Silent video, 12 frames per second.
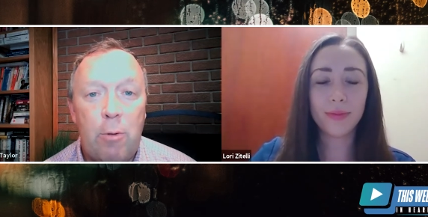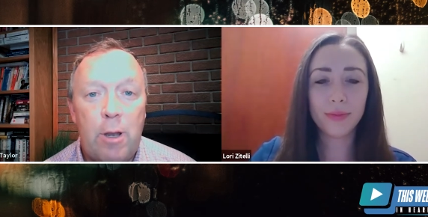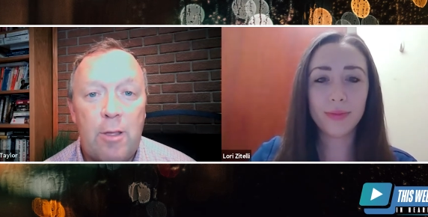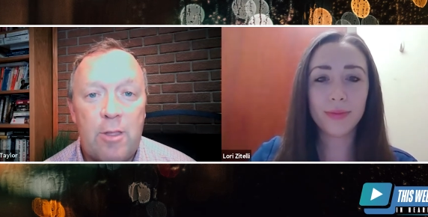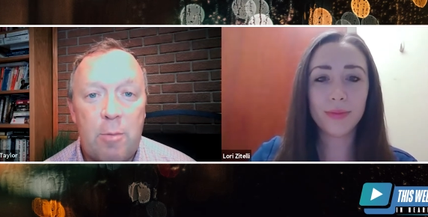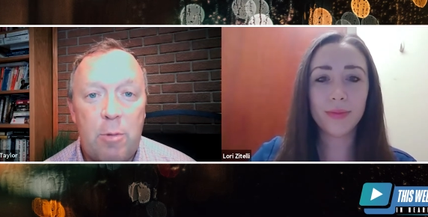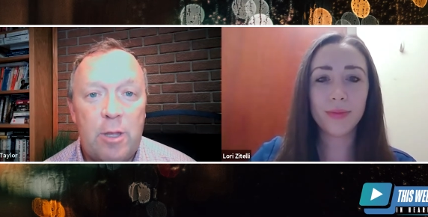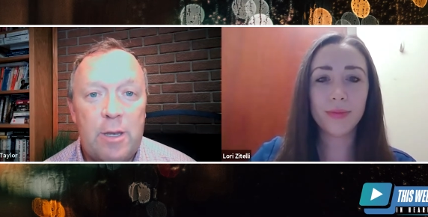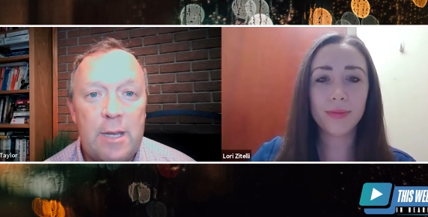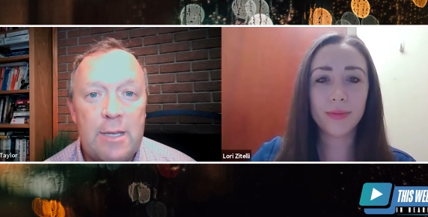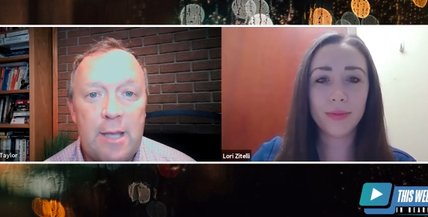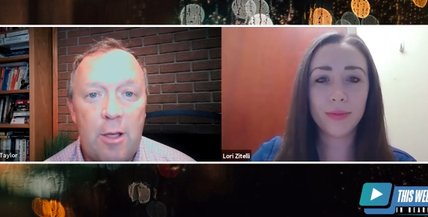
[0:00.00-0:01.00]
Speaker 1: went into some of the
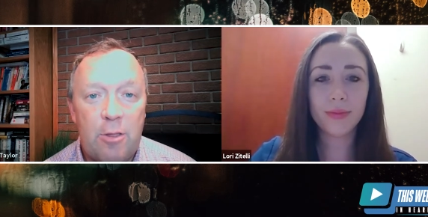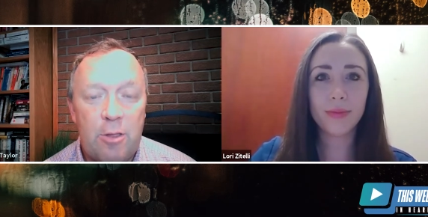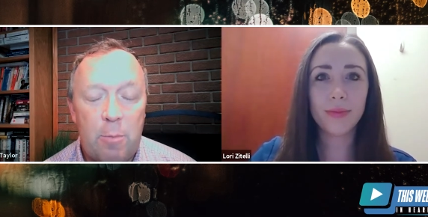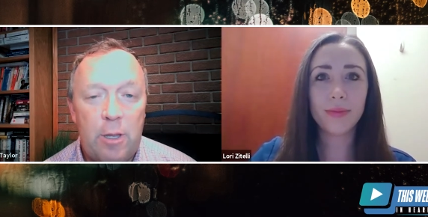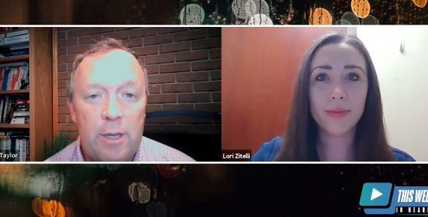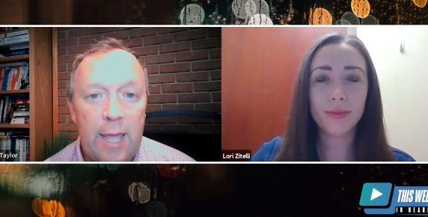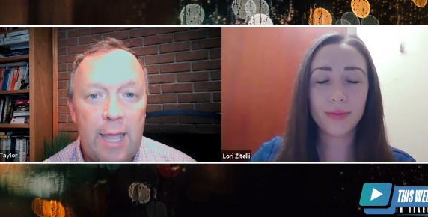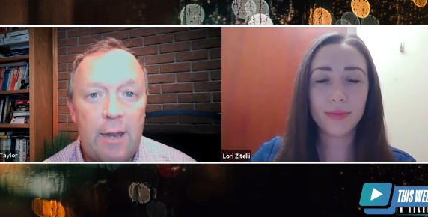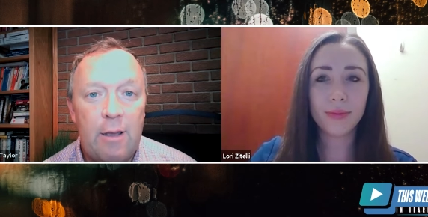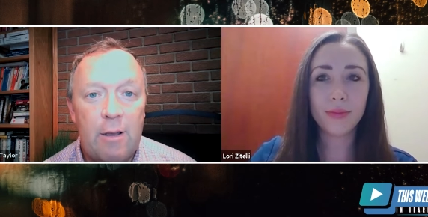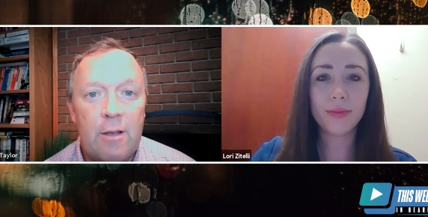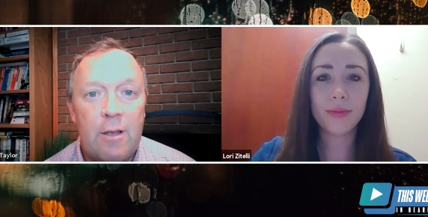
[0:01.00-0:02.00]
details, some of the
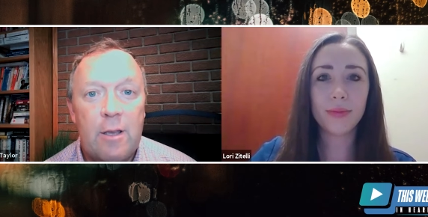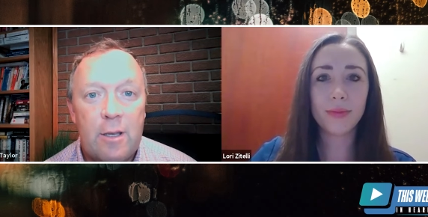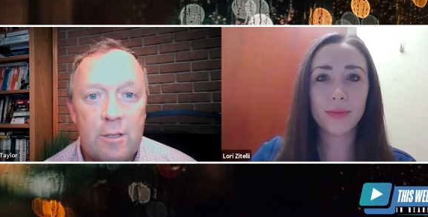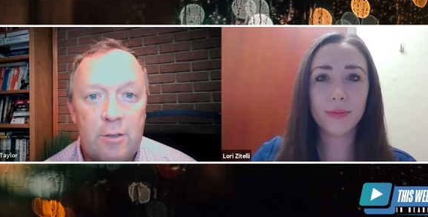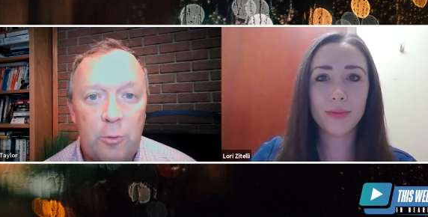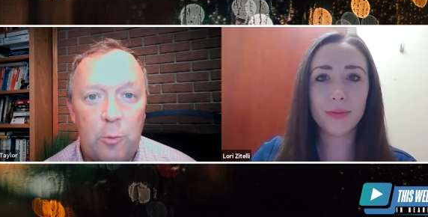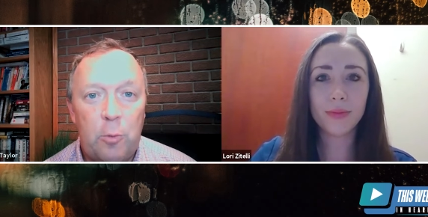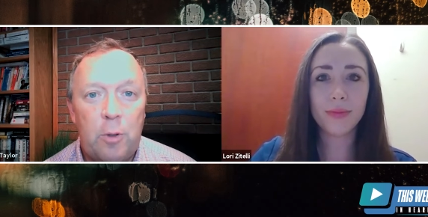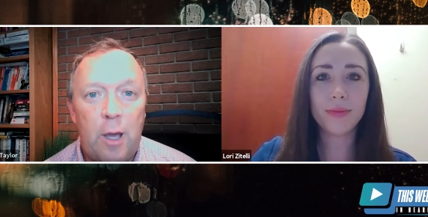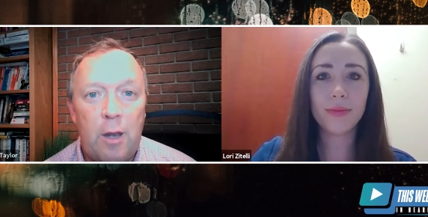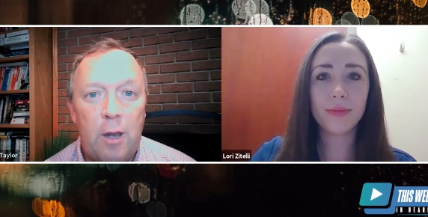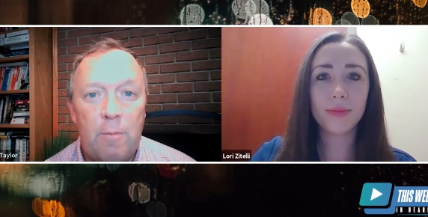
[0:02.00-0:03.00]
data to
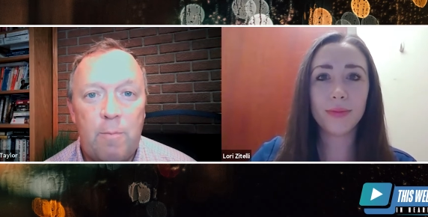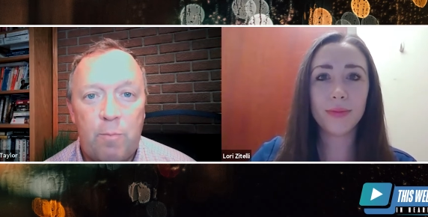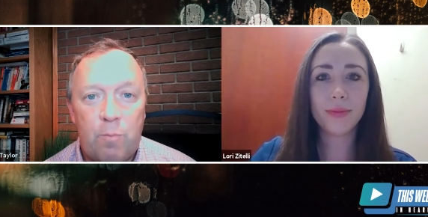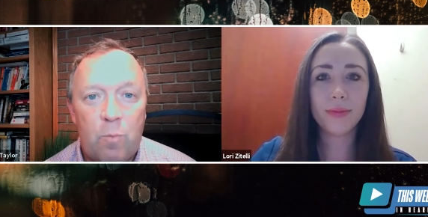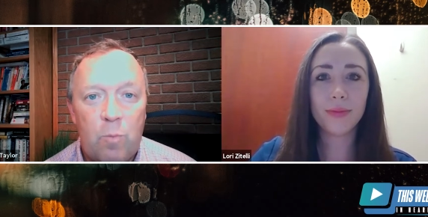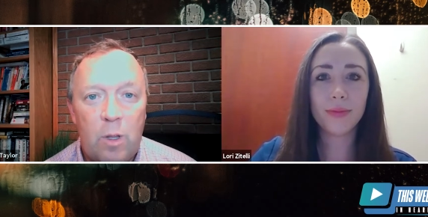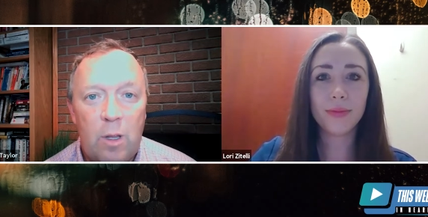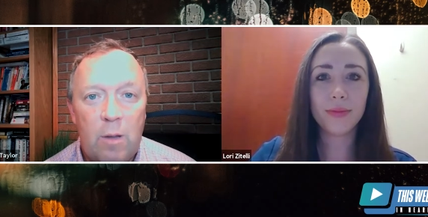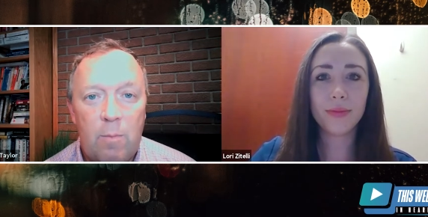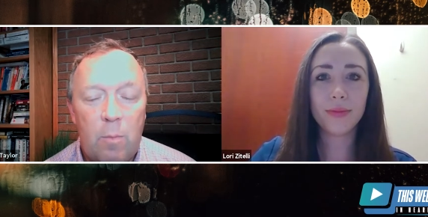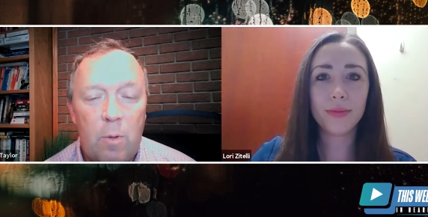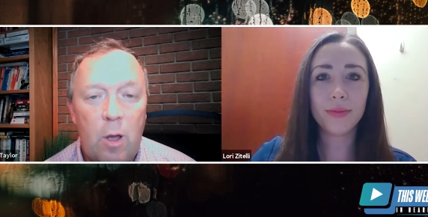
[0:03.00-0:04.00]
kind of
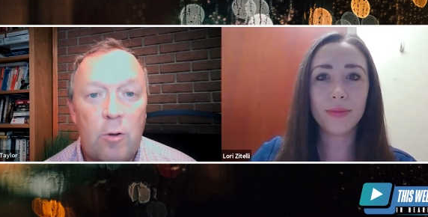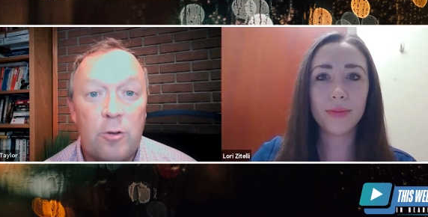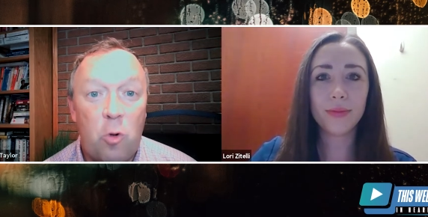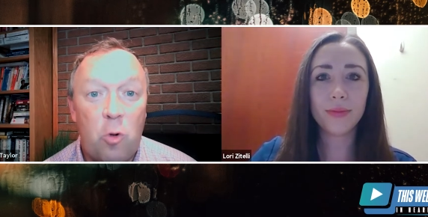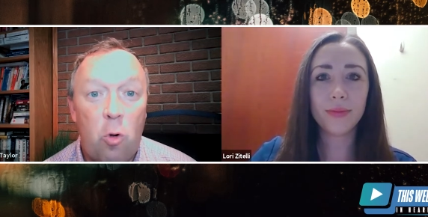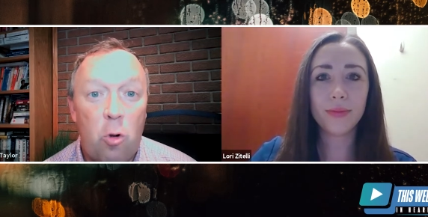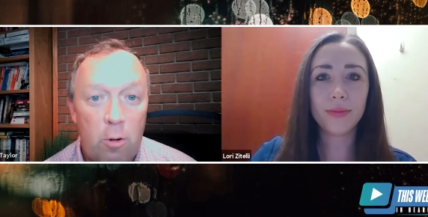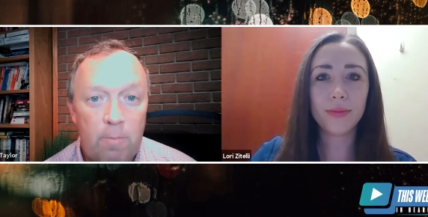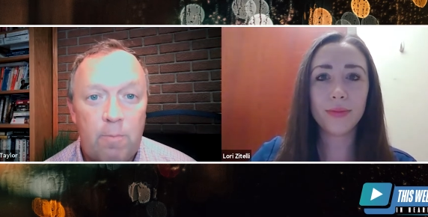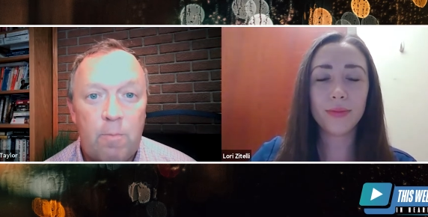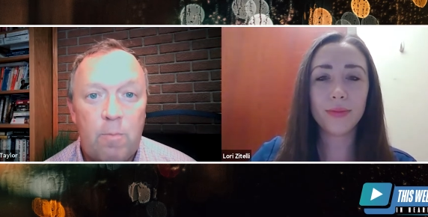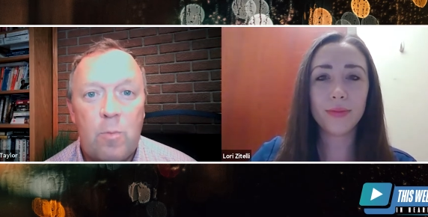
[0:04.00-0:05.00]
underscore
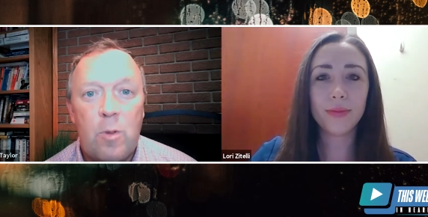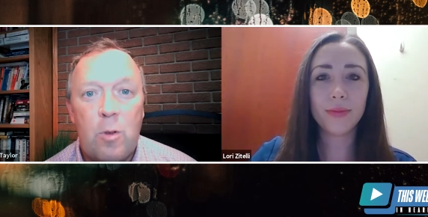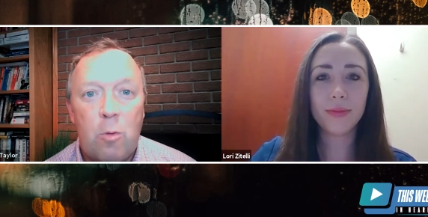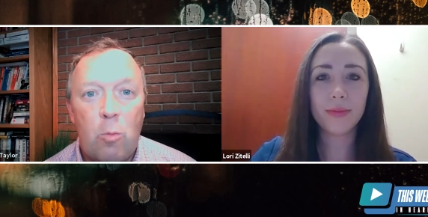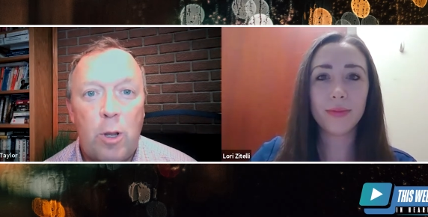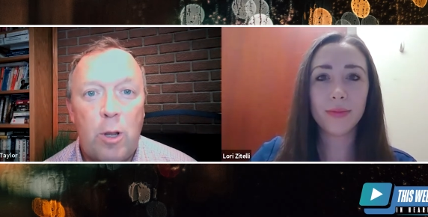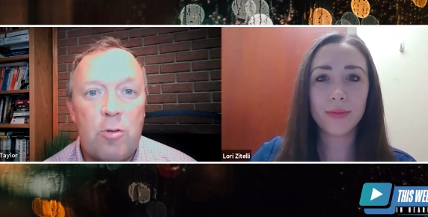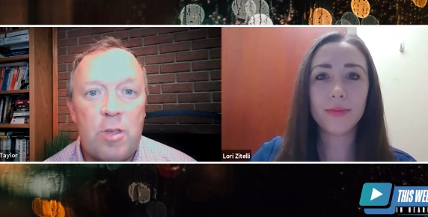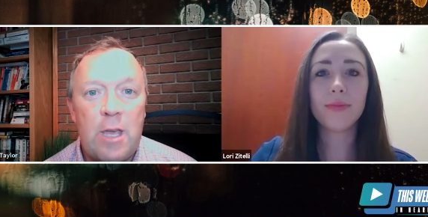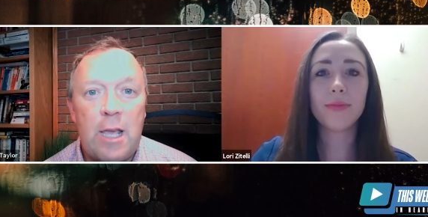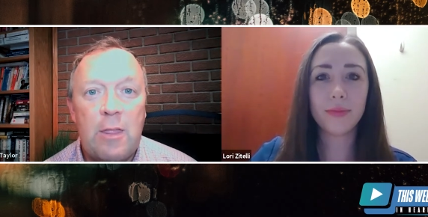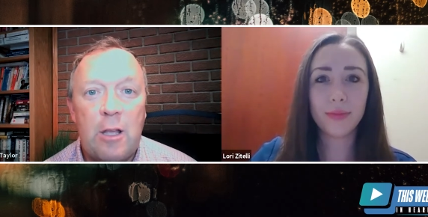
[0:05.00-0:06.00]
what you're
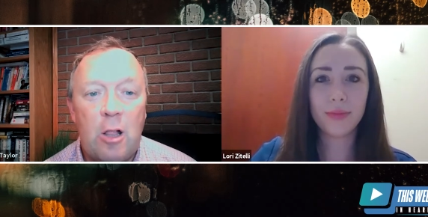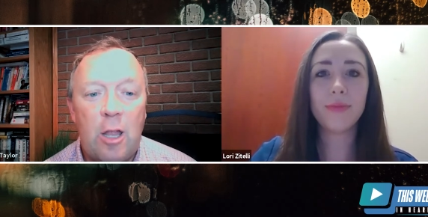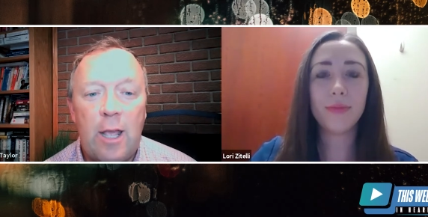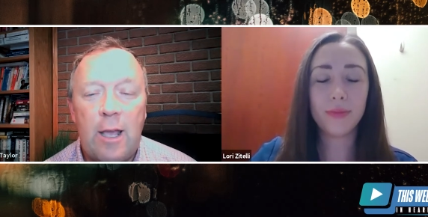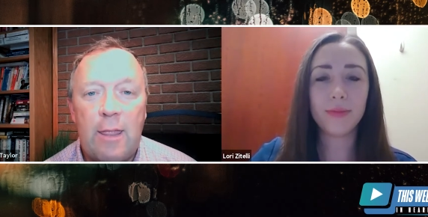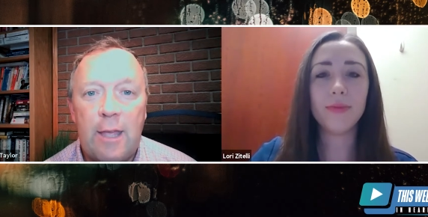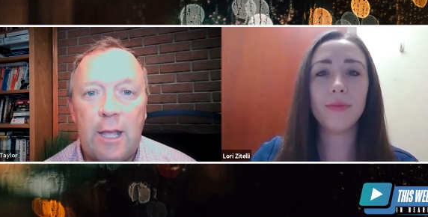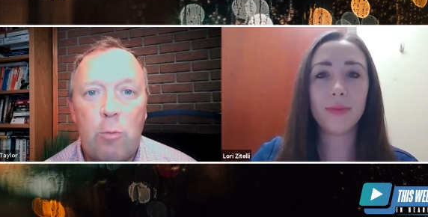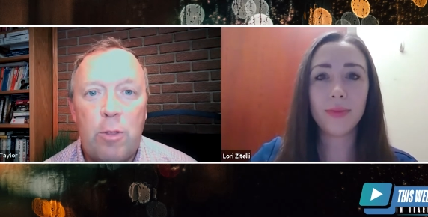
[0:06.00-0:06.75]
seeing in the clinic. I think